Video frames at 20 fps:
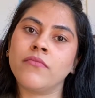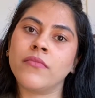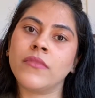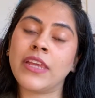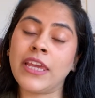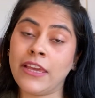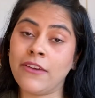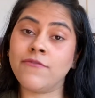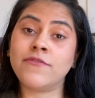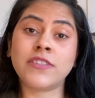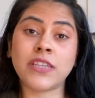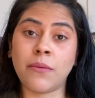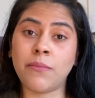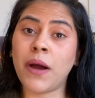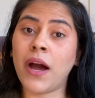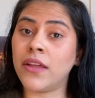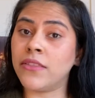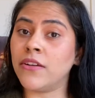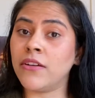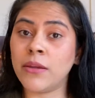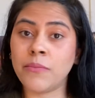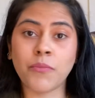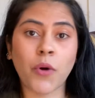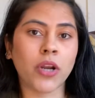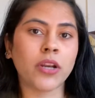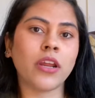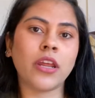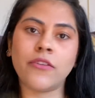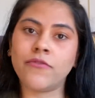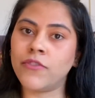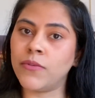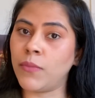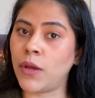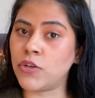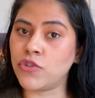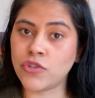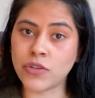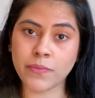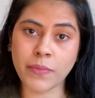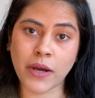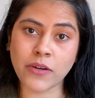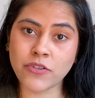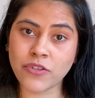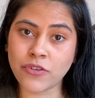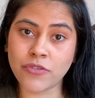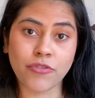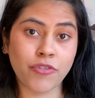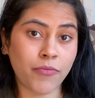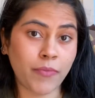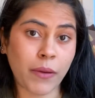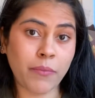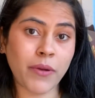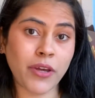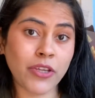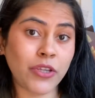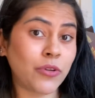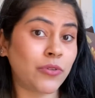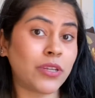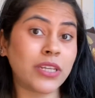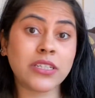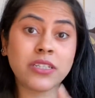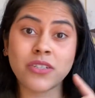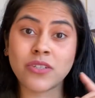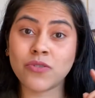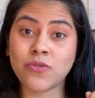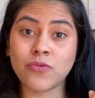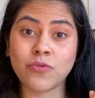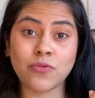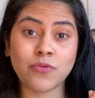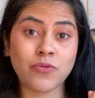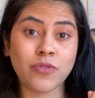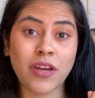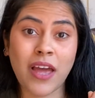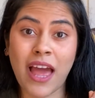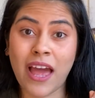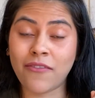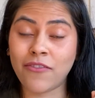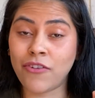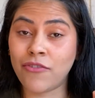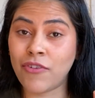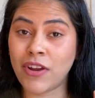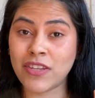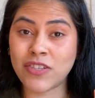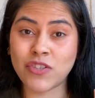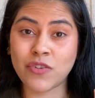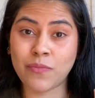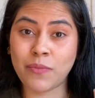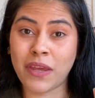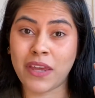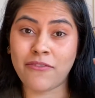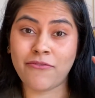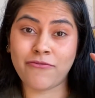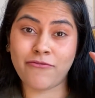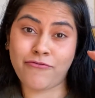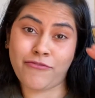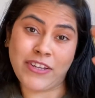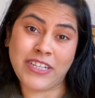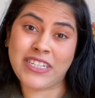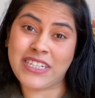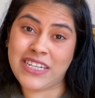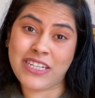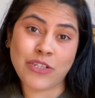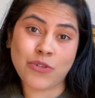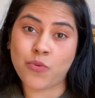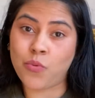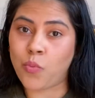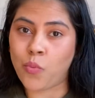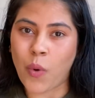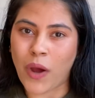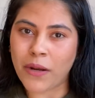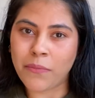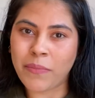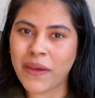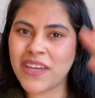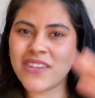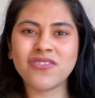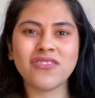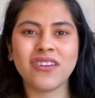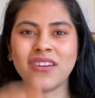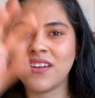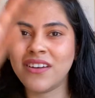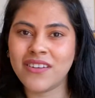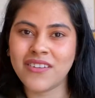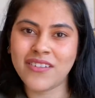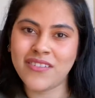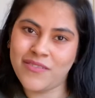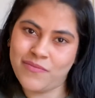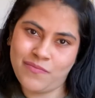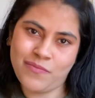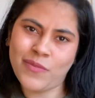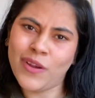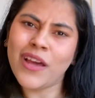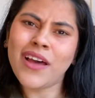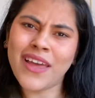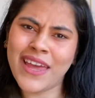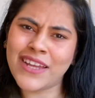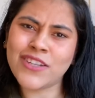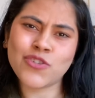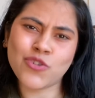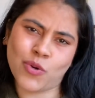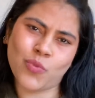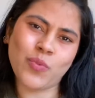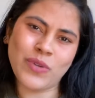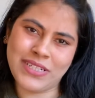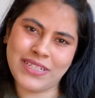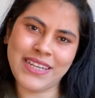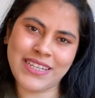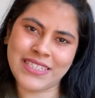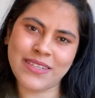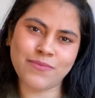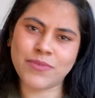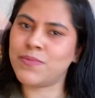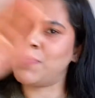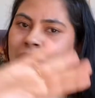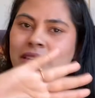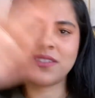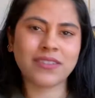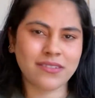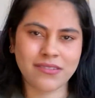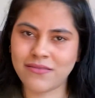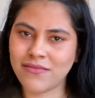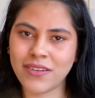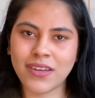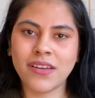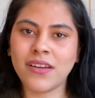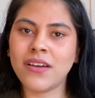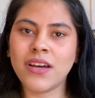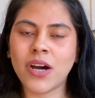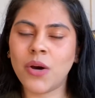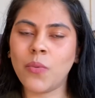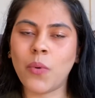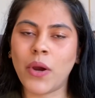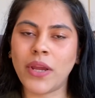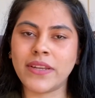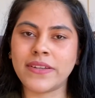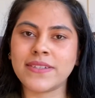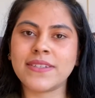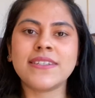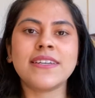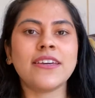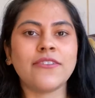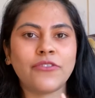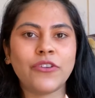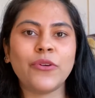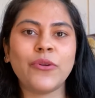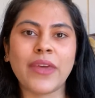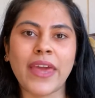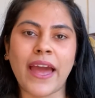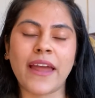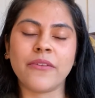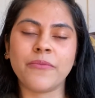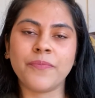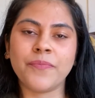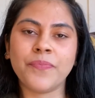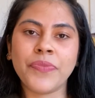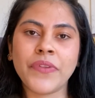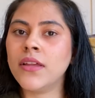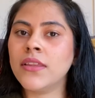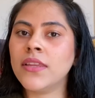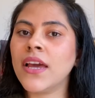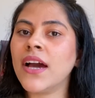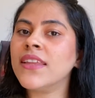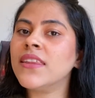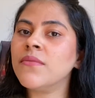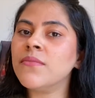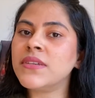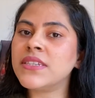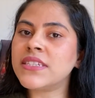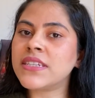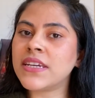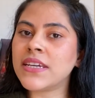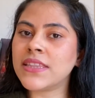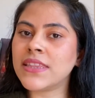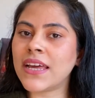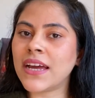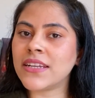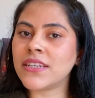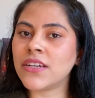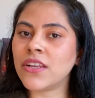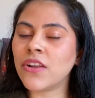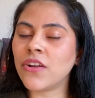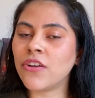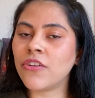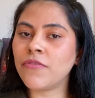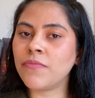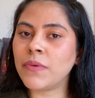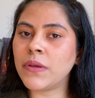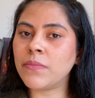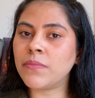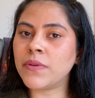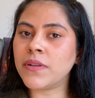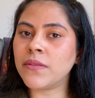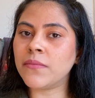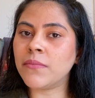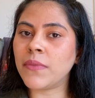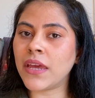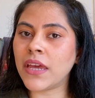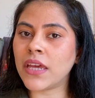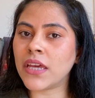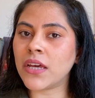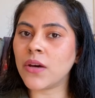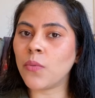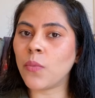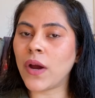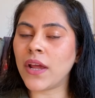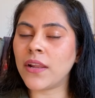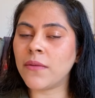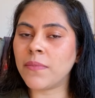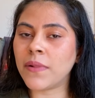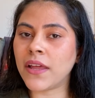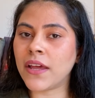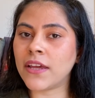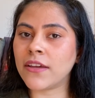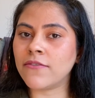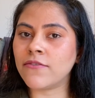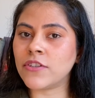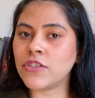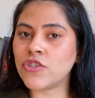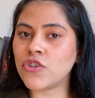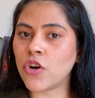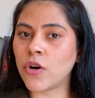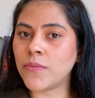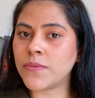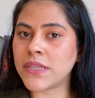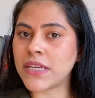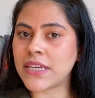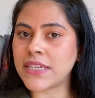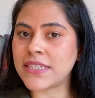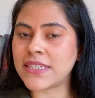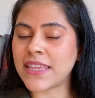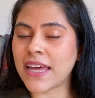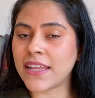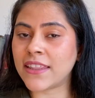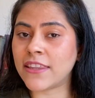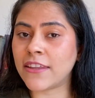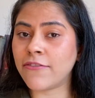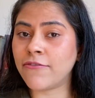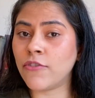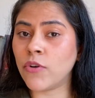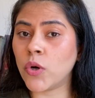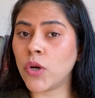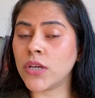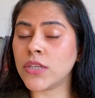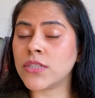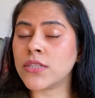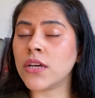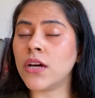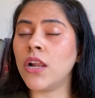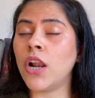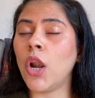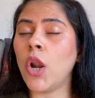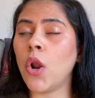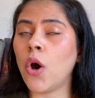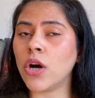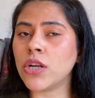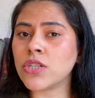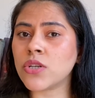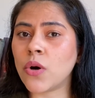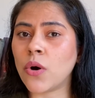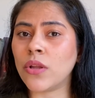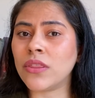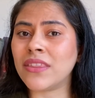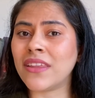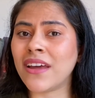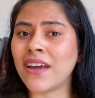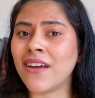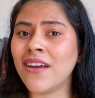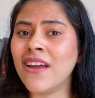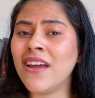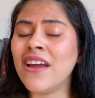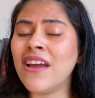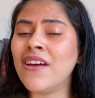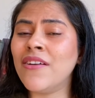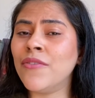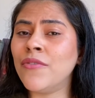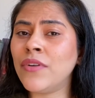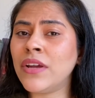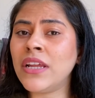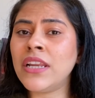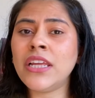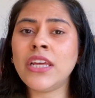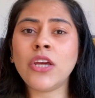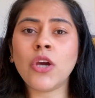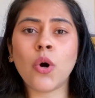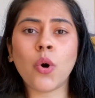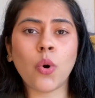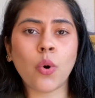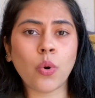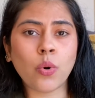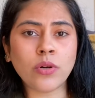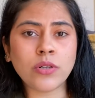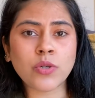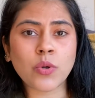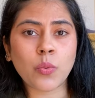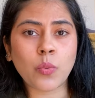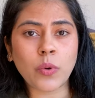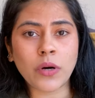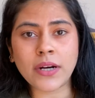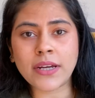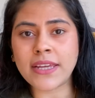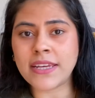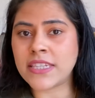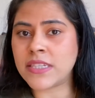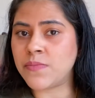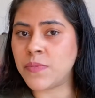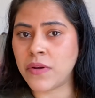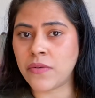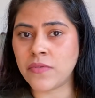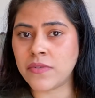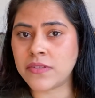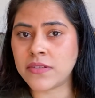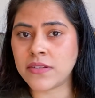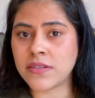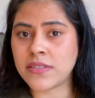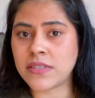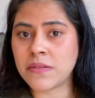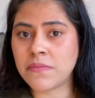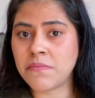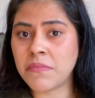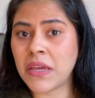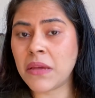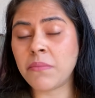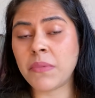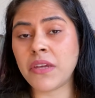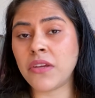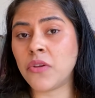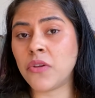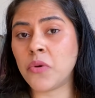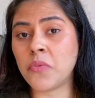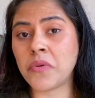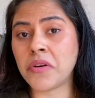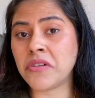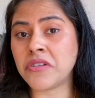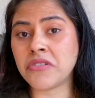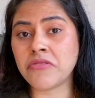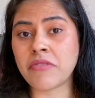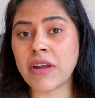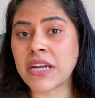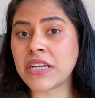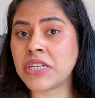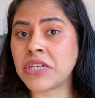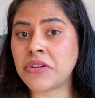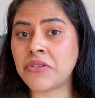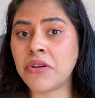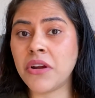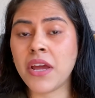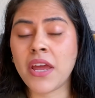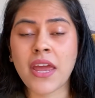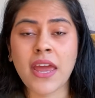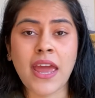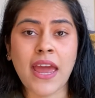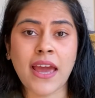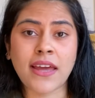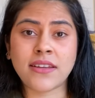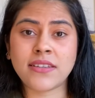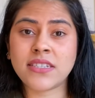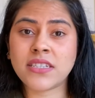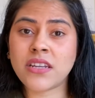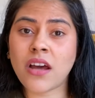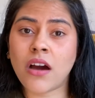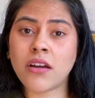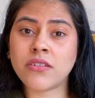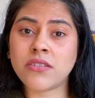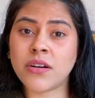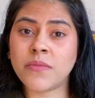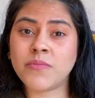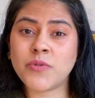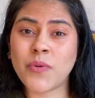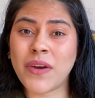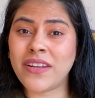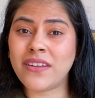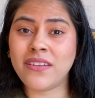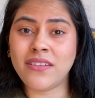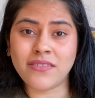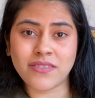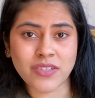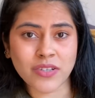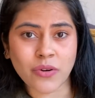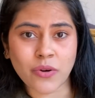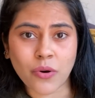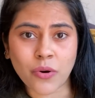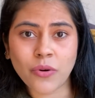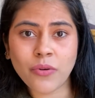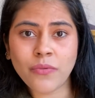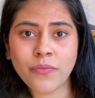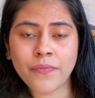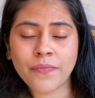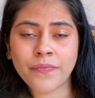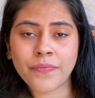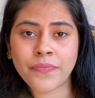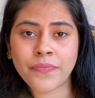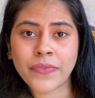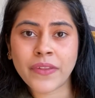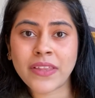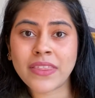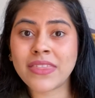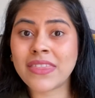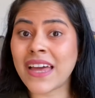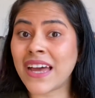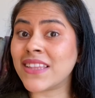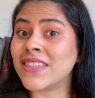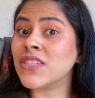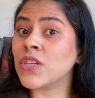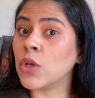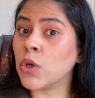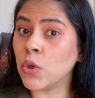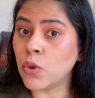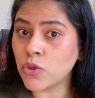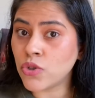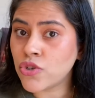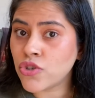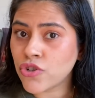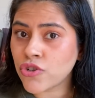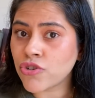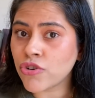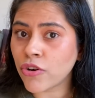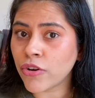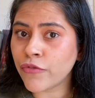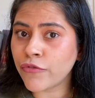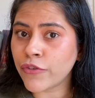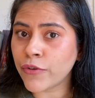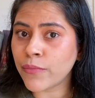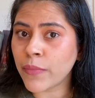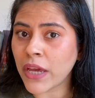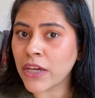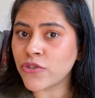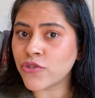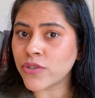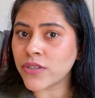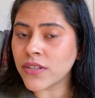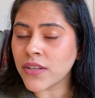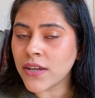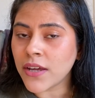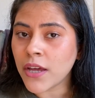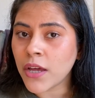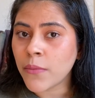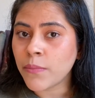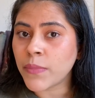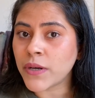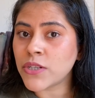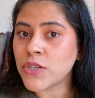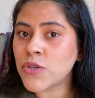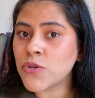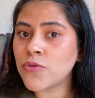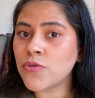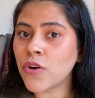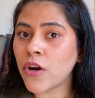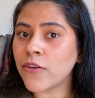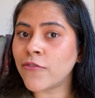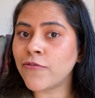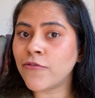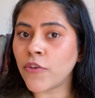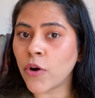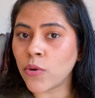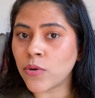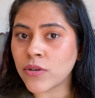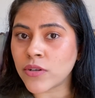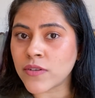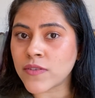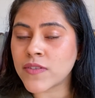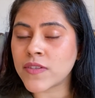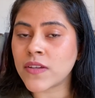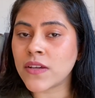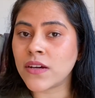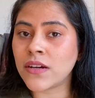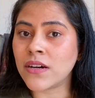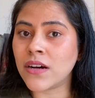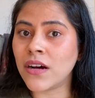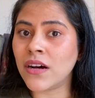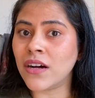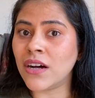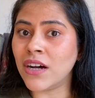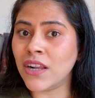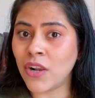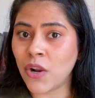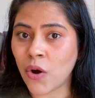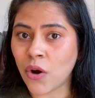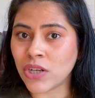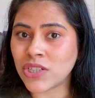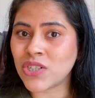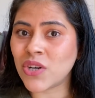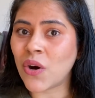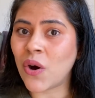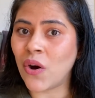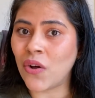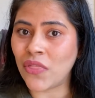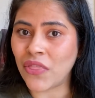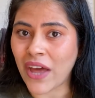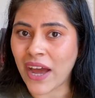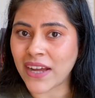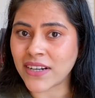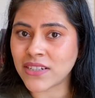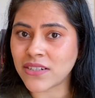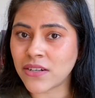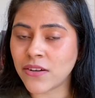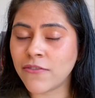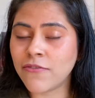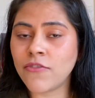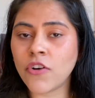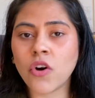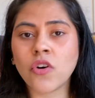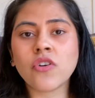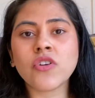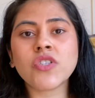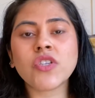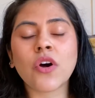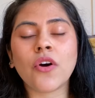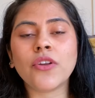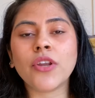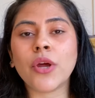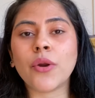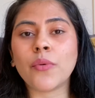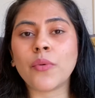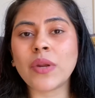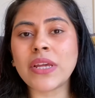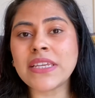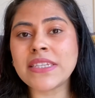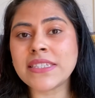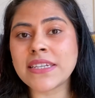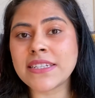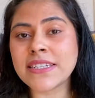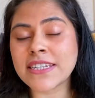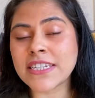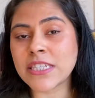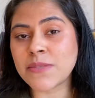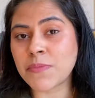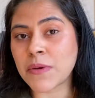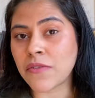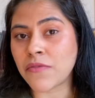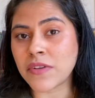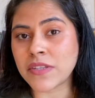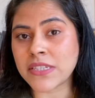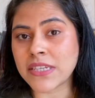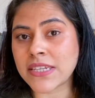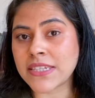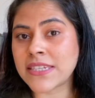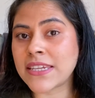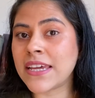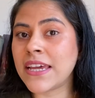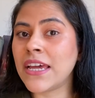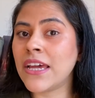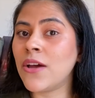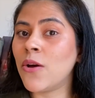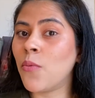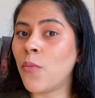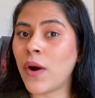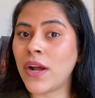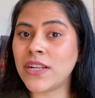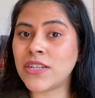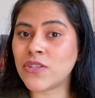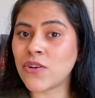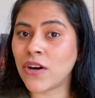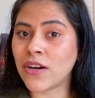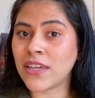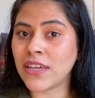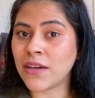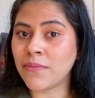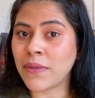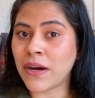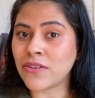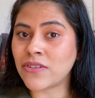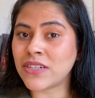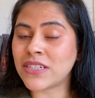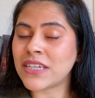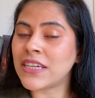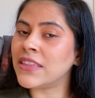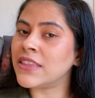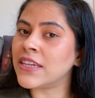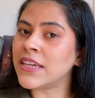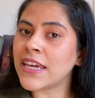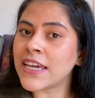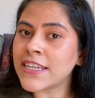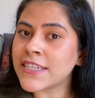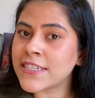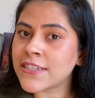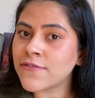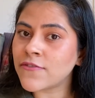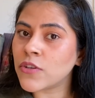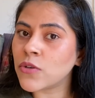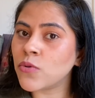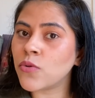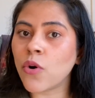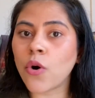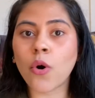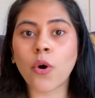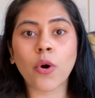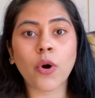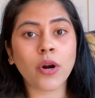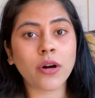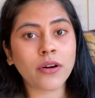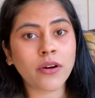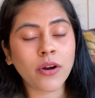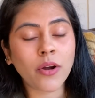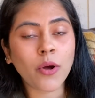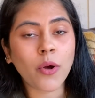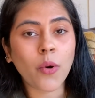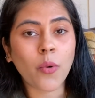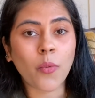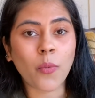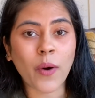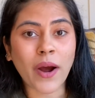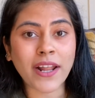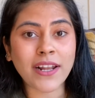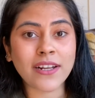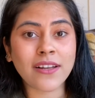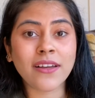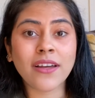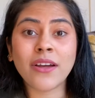give some other important information about you. Remember, you need to have your resume fit into one page. A headshot will take some space. Avoid it if you can. The other mistake that a lot of people make while applying for jobs is that they focus a lot on their really old work experiences. Maybe you were a director at a startup 20 years ago. That's good to know information, but do not focus a lot on that. Focus on your recent experiences while talking about it in the interview or while